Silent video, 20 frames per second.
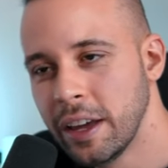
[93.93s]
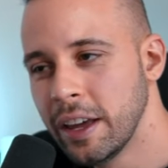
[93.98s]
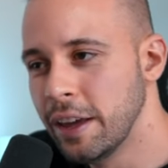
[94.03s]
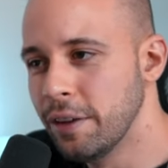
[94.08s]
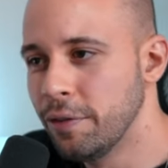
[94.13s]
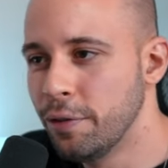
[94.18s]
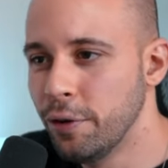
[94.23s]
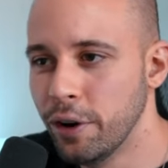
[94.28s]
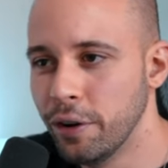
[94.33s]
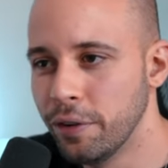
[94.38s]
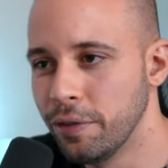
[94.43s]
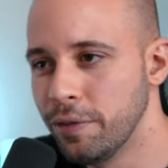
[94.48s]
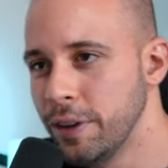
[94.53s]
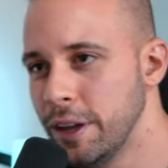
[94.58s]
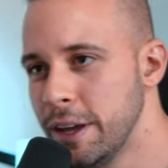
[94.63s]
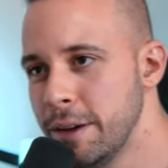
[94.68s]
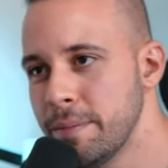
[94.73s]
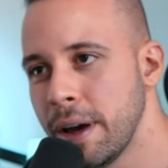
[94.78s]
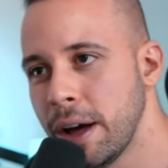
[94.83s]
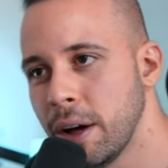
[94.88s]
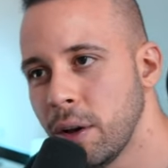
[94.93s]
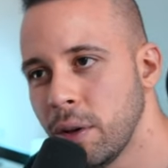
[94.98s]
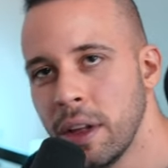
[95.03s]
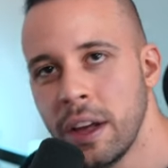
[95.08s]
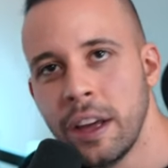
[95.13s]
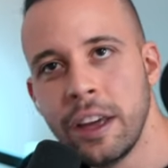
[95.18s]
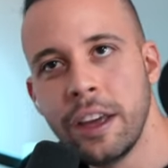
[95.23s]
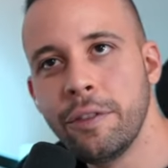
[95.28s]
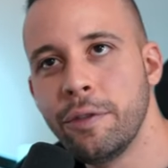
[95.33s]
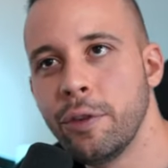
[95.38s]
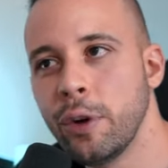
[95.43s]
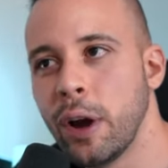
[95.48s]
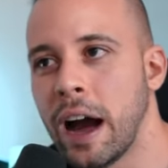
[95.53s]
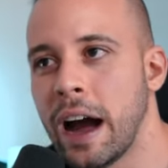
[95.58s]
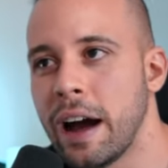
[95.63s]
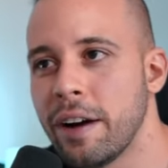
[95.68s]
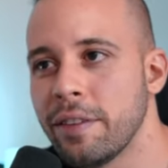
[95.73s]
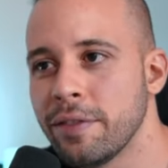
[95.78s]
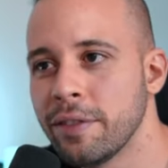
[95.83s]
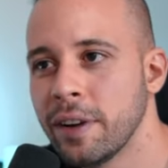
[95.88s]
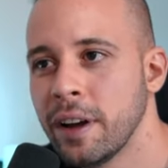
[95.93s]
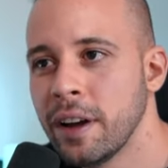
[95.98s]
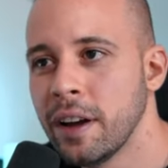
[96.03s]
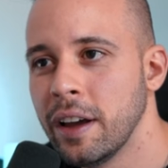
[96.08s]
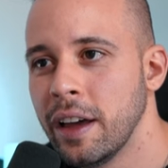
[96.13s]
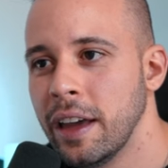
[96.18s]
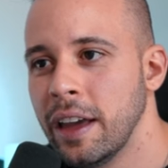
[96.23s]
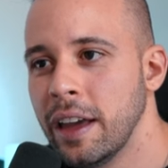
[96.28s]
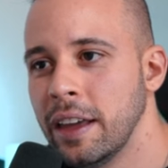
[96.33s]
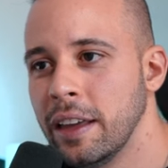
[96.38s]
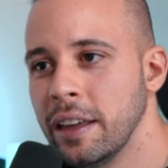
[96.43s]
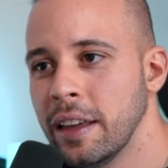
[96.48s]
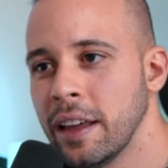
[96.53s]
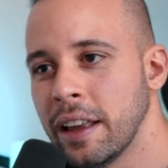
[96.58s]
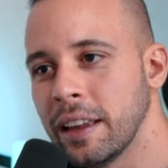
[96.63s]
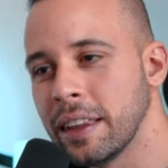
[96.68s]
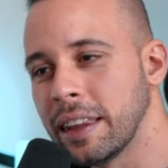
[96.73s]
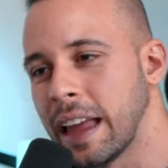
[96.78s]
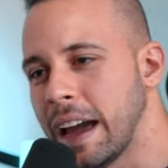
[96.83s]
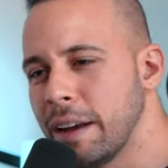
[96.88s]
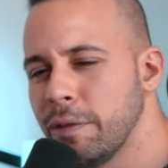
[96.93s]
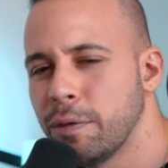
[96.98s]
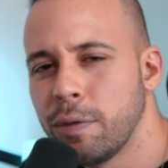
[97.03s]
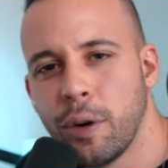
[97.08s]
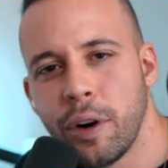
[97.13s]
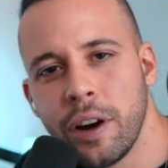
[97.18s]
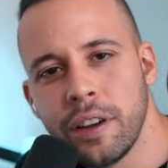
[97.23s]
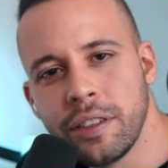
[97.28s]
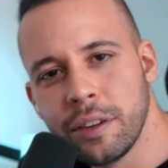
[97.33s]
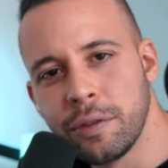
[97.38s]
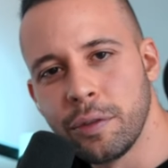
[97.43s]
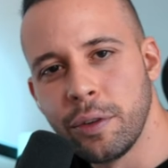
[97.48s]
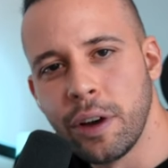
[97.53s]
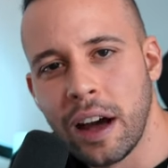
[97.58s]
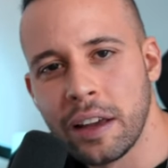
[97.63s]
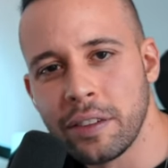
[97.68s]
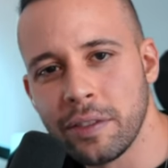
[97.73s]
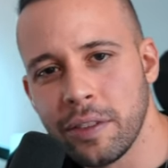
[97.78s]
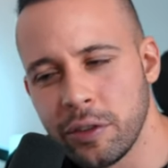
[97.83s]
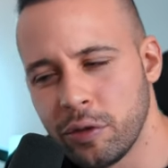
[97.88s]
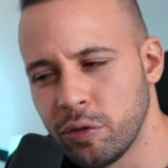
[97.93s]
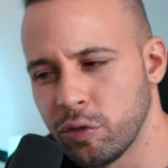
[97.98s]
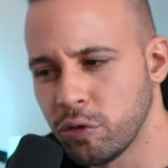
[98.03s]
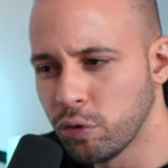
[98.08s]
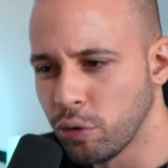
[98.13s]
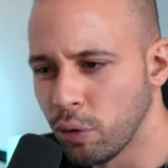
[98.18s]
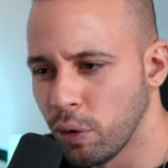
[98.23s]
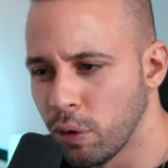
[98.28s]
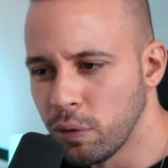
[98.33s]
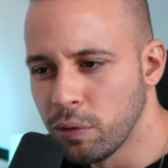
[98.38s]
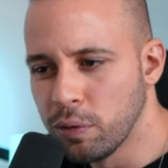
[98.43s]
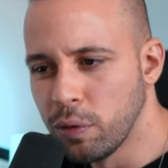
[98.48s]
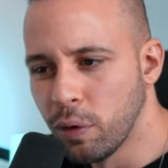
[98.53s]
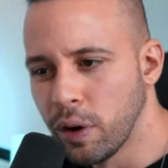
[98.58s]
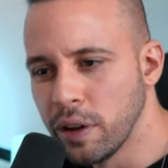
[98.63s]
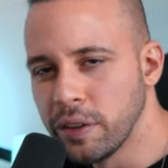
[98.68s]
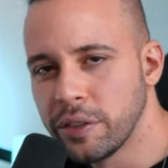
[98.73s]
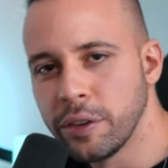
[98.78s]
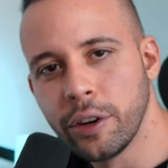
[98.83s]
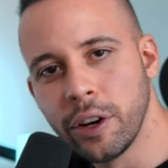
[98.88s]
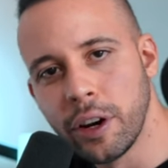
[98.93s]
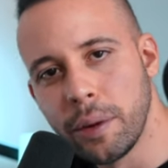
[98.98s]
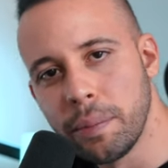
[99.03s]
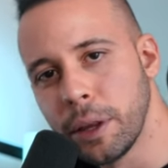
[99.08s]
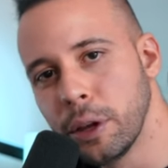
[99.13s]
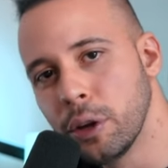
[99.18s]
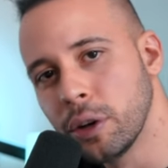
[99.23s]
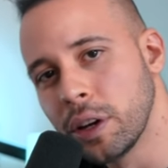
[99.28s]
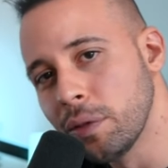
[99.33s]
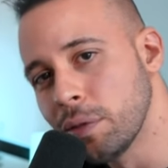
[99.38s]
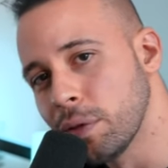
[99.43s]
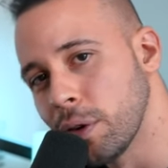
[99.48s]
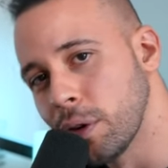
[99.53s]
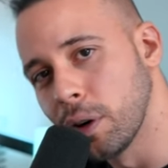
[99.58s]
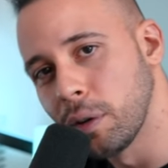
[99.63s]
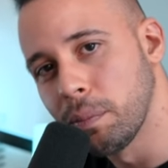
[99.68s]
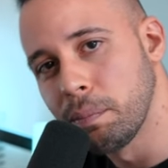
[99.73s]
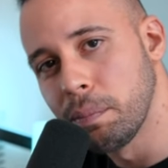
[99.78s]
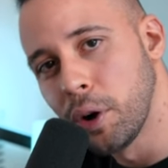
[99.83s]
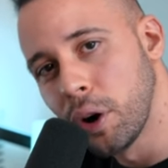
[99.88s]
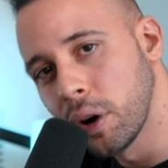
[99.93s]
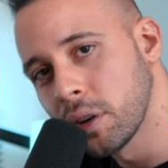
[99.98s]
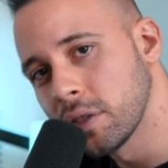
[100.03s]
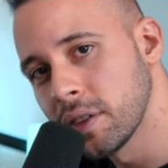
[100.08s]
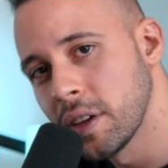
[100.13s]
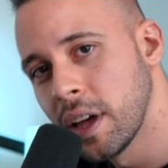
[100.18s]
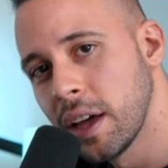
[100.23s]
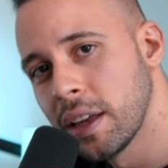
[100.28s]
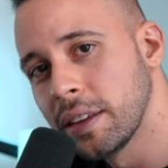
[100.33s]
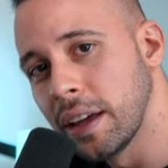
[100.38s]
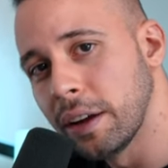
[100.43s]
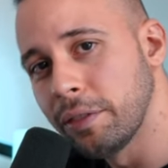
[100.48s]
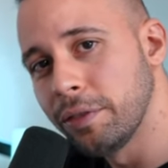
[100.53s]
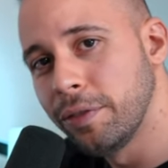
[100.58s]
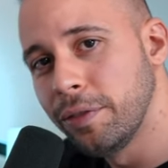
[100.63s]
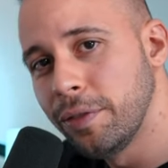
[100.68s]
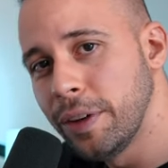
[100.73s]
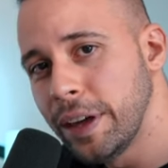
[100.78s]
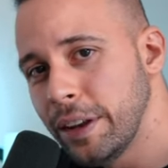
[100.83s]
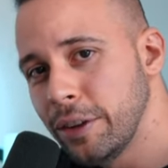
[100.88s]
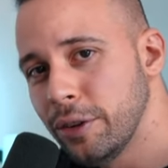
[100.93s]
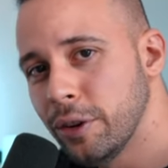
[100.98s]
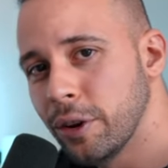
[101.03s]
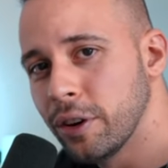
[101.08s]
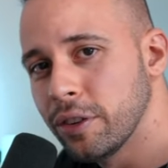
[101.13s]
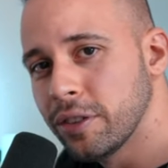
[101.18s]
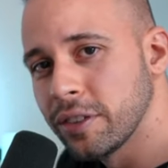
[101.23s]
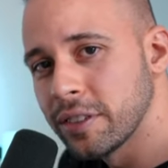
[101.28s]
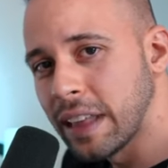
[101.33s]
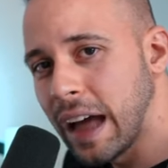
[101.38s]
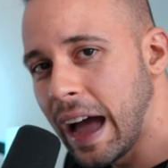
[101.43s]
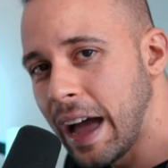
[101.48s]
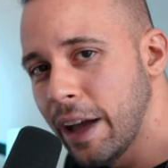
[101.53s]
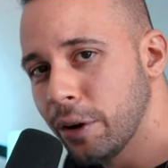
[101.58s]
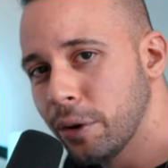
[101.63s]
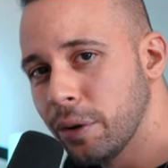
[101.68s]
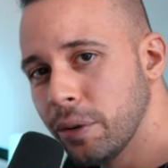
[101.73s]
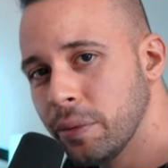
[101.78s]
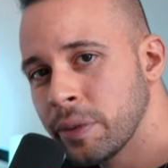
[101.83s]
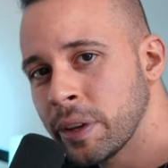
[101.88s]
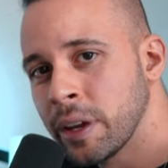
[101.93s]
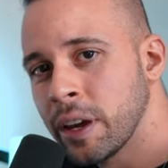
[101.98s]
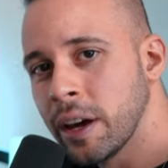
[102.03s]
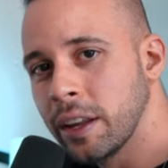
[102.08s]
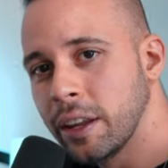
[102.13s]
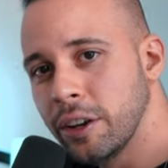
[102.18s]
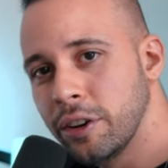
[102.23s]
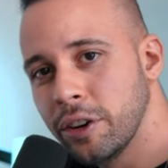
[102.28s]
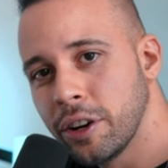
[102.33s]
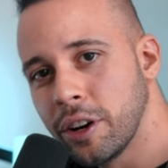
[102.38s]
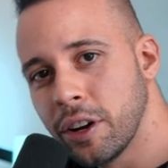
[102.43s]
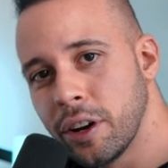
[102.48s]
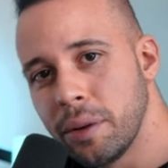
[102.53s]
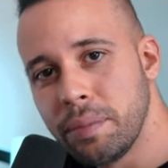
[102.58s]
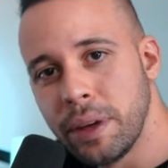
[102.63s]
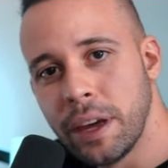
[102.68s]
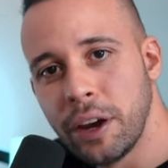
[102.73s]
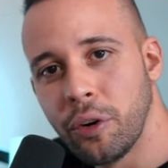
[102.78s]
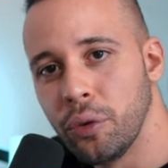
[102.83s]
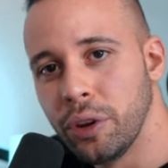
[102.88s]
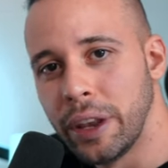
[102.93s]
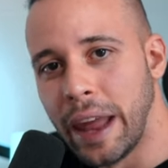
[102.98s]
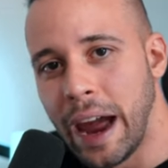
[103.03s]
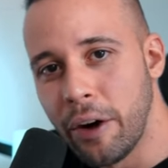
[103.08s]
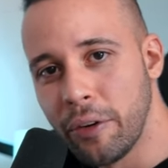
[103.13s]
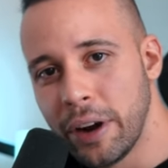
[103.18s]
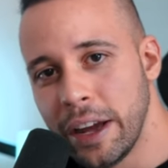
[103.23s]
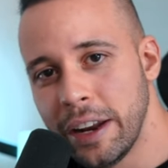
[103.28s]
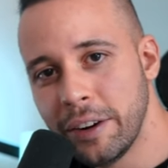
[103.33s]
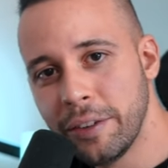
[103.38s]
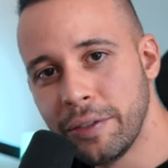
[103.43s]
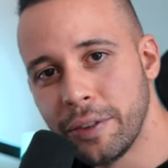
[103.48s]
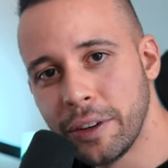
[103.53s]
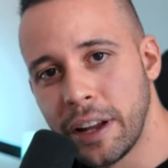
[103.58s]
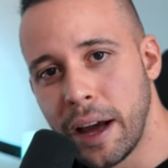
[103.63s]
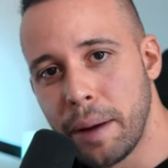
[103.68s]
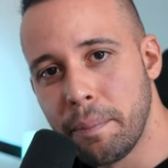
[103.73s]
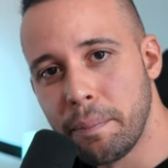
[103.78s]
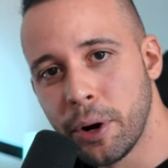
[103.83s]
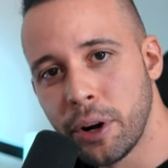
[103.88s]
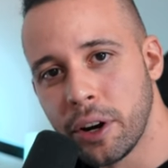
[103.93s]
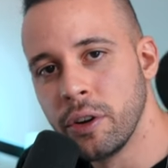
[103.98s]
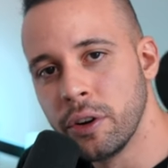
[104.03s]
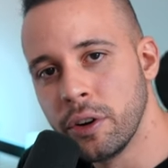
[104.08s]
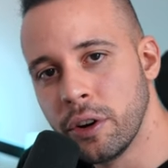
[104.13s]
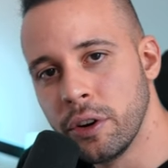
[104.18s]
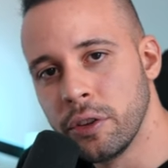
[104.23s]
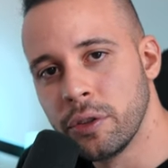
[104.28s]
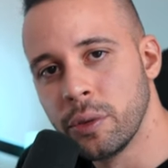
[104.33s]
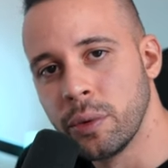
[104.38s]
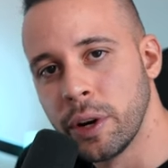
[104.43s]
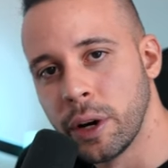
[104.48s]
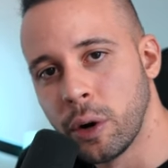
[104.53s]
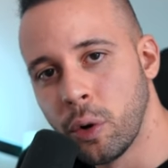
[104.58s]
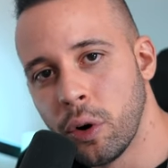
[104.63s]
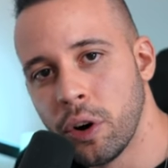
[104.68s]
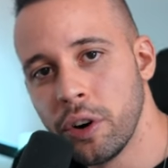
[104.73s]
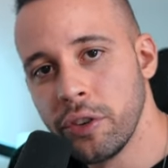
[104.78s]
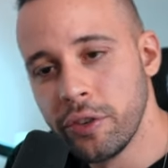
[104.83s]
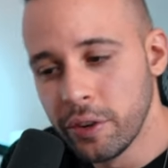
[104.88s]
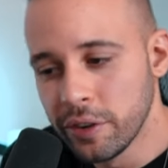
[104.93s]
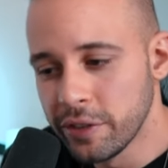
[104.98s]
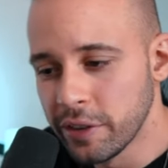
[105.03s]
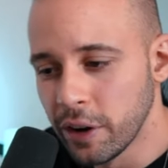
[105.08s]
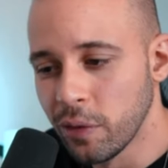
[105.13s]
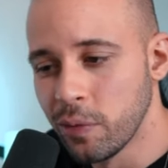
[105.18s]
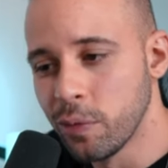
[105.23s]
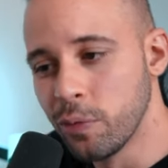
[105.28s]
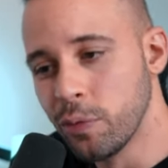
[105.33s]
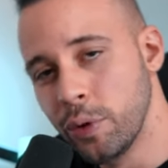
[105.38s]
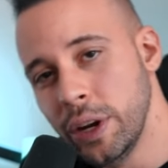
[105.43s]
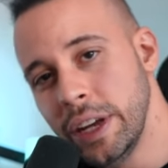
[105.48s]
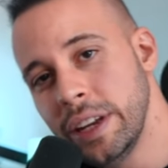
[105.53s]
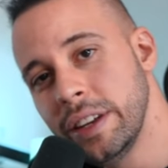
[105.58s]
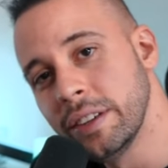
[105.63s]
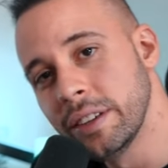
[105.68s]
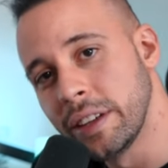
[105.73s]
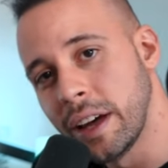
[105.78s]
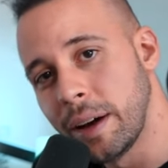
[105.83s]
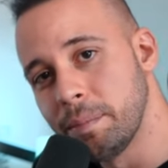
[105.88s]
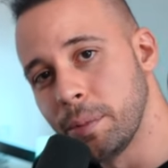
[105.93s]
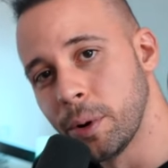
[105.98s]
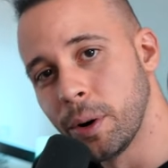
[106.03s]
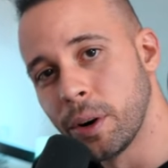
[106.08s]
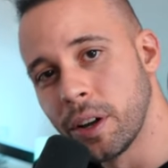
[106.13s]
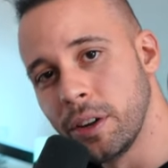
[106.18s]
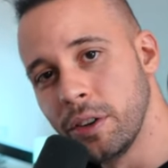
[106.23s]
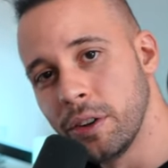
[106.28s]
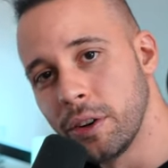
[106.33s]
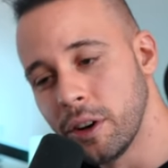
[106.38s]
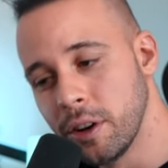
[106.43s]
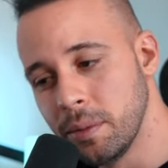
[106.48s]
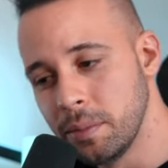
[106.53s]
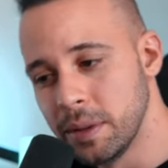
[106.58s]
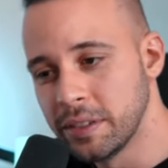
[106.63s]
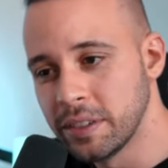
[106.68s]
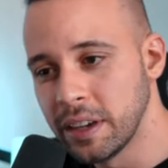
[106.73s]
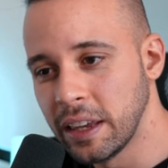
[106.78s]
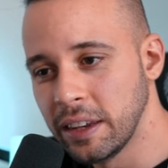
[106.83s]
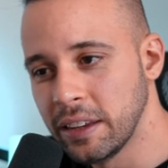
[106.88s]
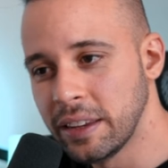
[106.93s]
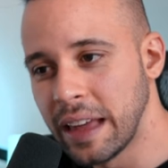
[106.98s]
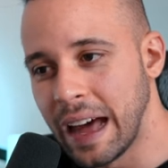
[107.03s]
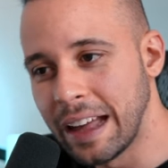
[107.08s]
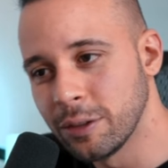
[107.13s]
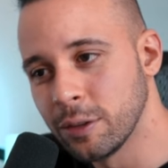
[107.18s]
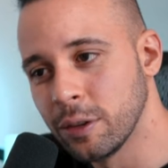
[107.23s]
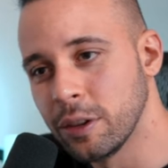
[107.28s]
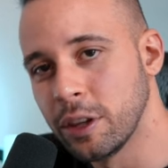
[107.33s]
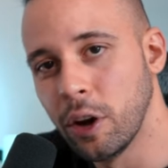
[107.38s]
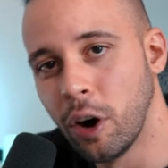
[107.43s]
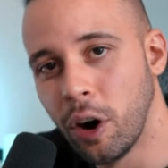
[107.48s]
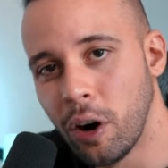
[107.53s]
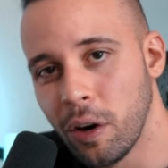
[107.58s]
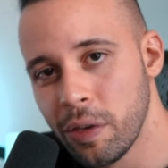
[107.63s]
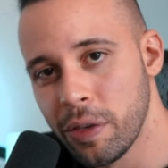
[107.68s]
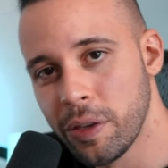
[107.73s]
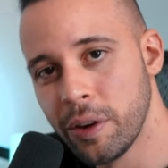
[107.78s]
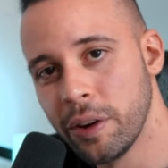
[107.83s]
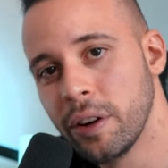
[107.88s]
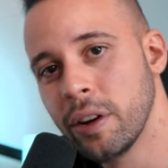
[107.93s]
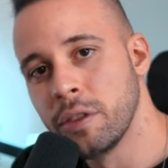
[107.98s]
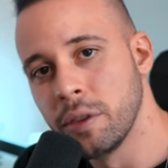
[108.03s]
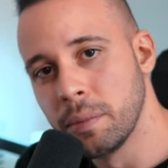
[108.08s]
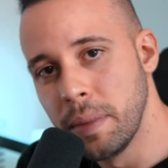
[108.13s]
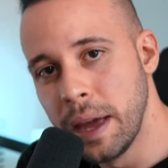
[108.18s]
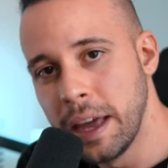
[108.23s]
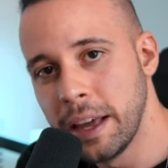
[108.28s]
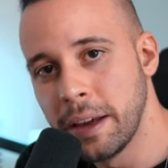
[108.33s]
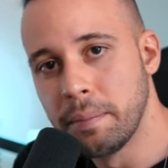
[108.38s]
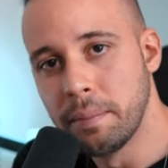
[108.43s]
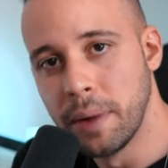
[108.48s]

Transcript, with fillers: If you're a female, if you have a light voice, if you have a strong voice, you're going to be looking for books that fit your style, and then you're going to be a narrator for that book. You're going to record yourself reading that book, and you're going to be sending that to the author to make